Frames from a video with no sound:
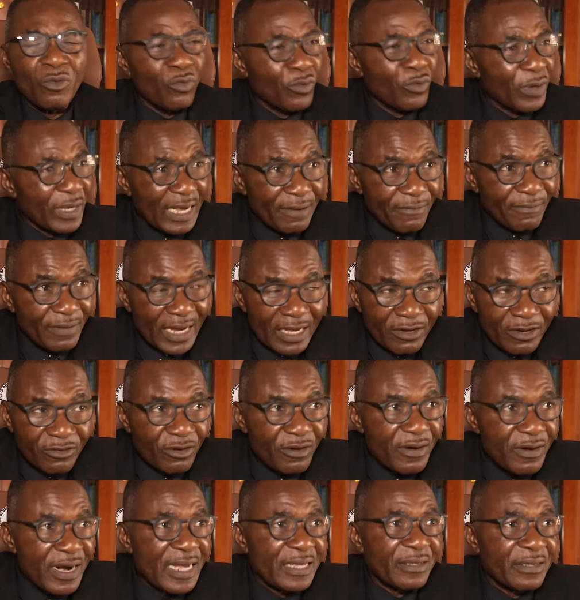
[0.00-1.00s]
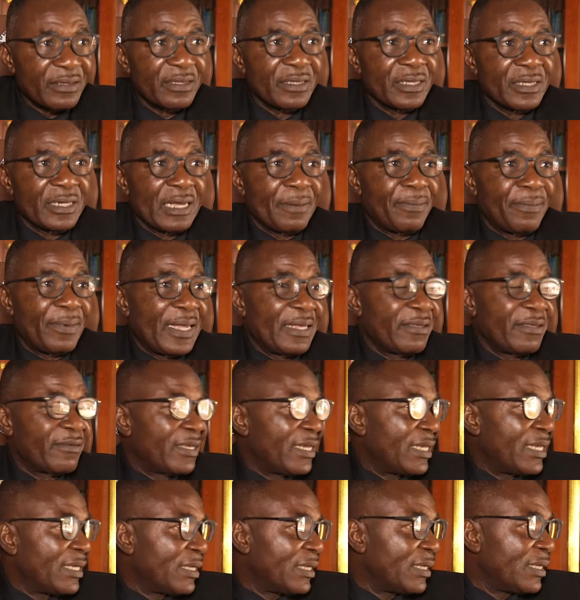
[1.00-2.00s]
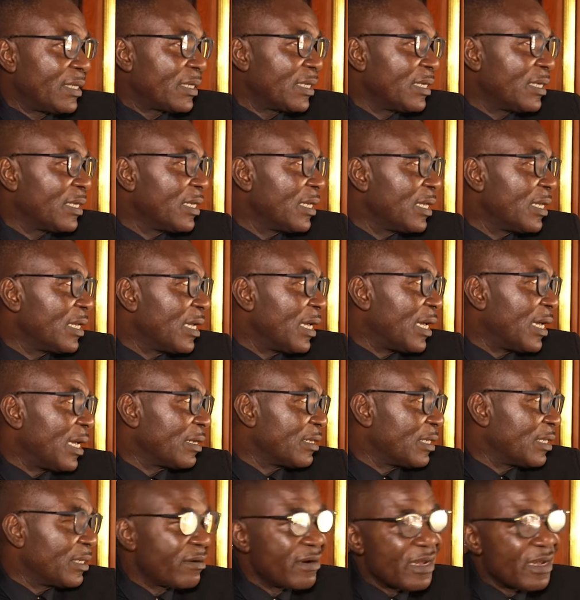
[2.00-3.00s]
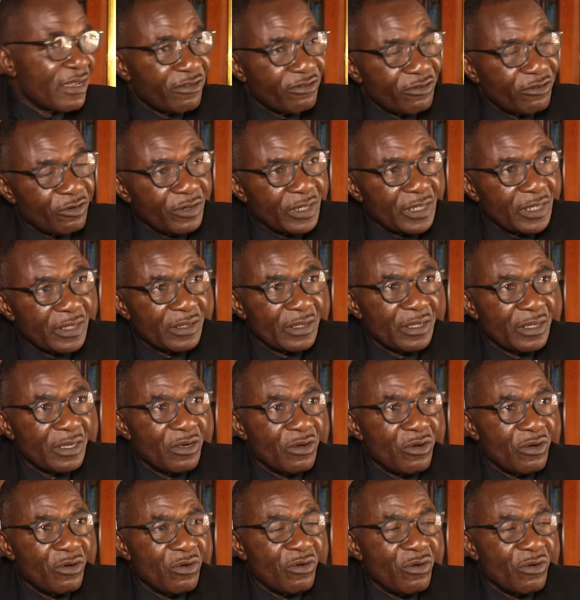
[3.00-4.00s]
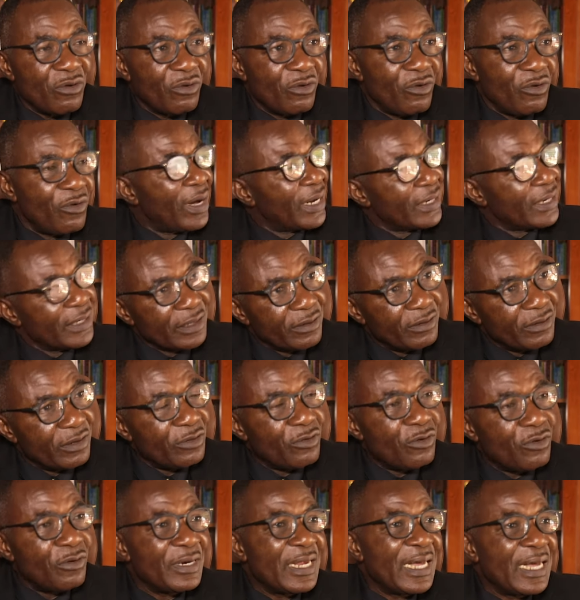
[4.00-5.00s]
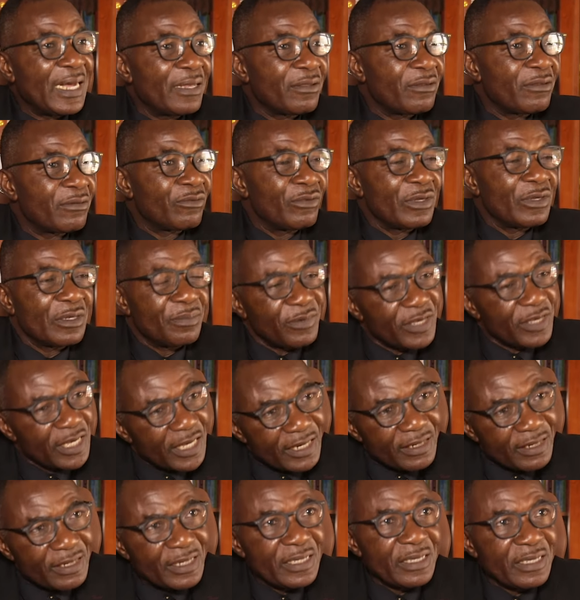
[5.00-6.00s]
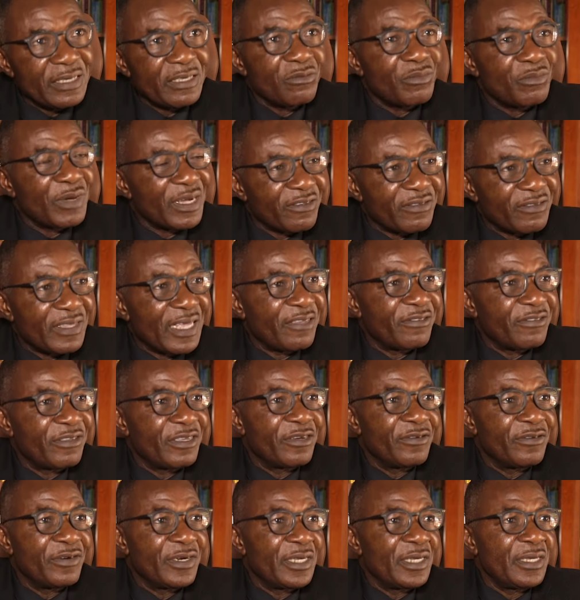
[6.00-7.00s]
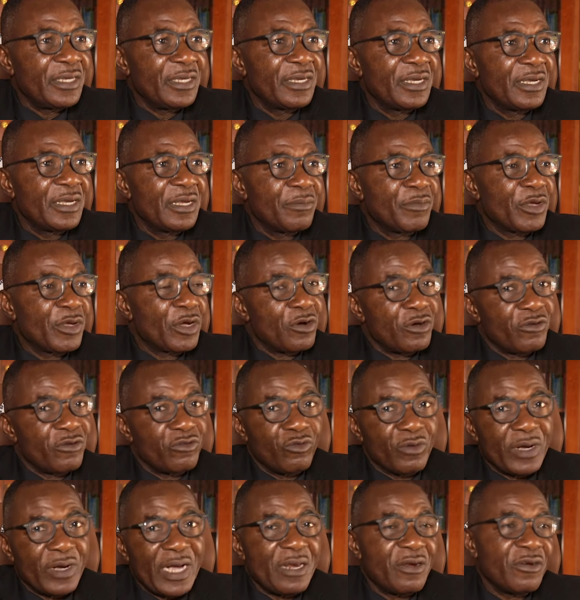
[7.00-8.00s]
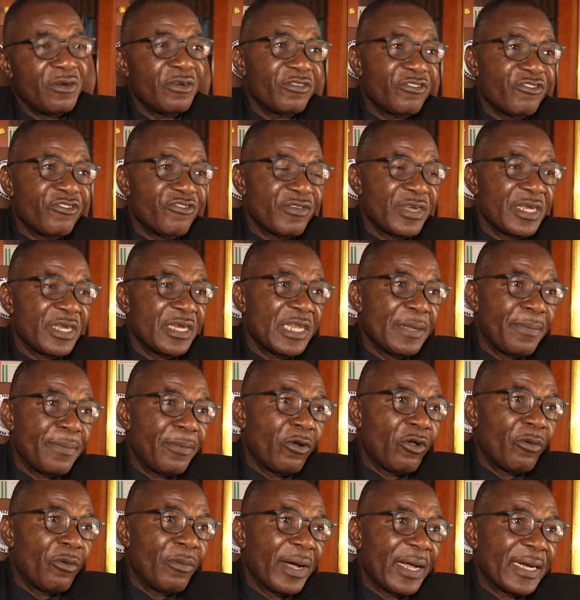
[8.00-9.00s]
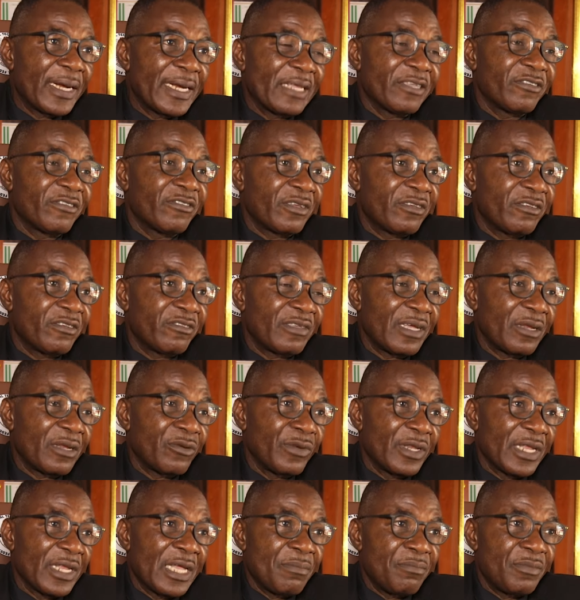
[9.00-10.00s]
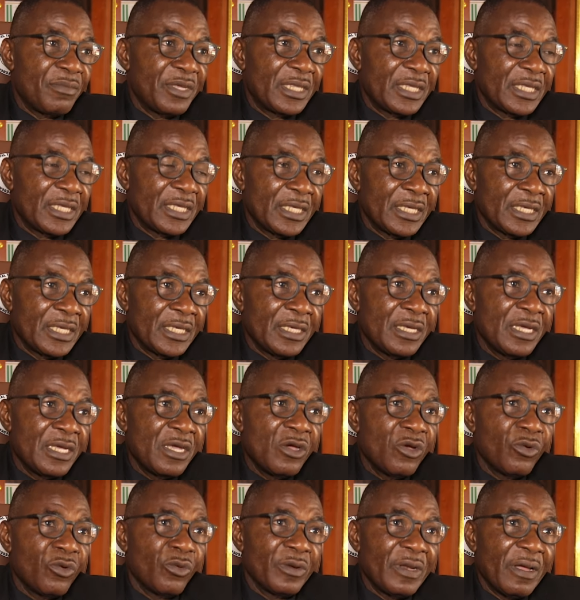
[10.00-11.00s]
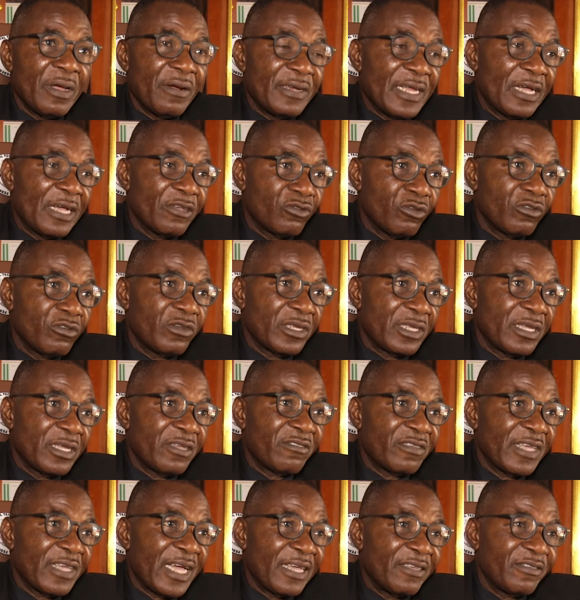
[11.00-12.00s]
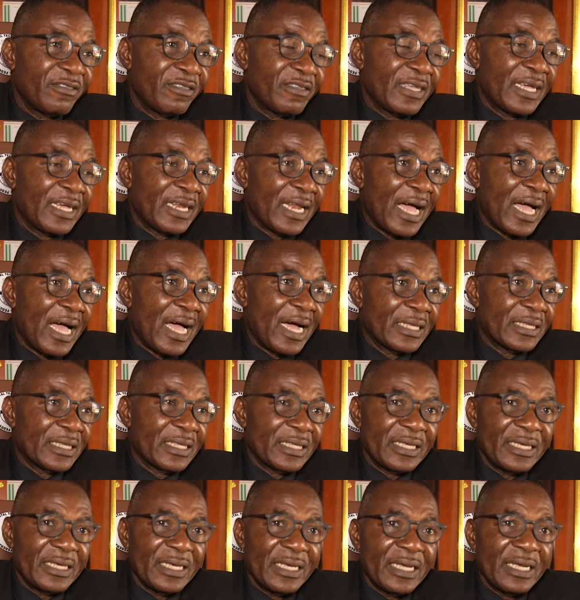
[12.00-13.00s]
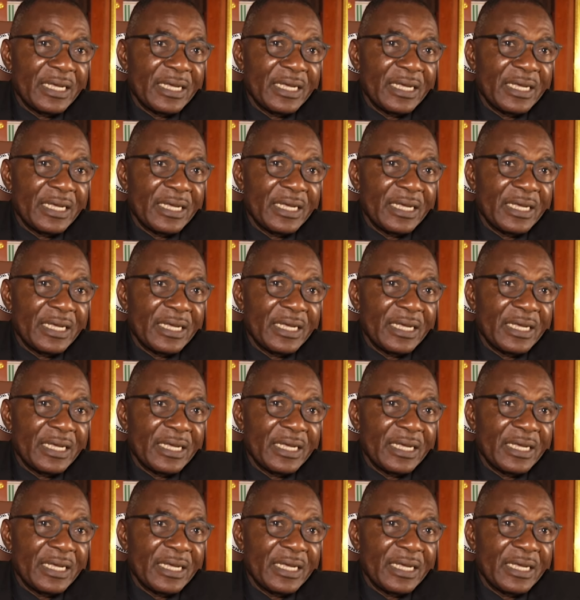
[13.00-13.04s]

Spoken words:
We have lecturers in applied sciences and general studies who are degree holders with PhDs, master's degree, because you cannot train diploma that is registered with MBTE without the associated sciences and arts.